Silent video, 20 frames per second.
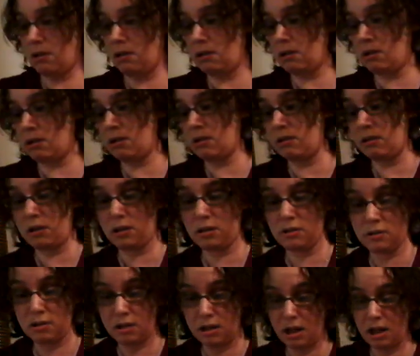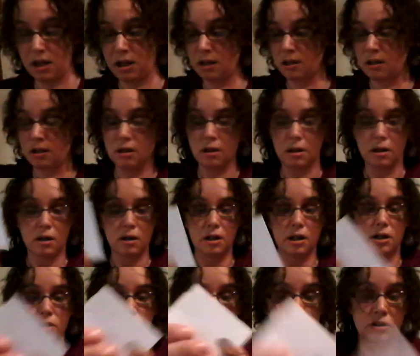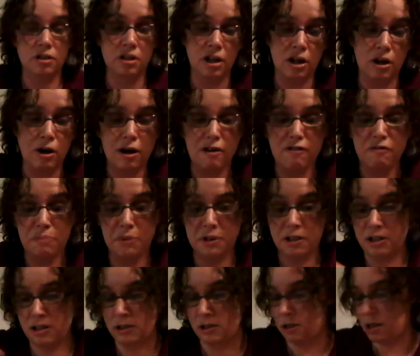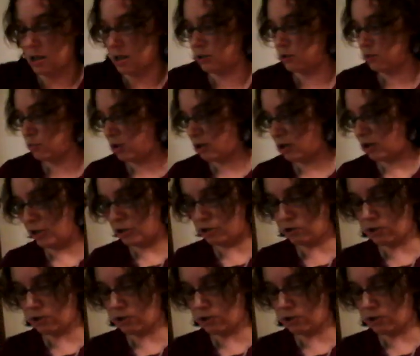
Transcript: and then today he took the day off, but he had to work on a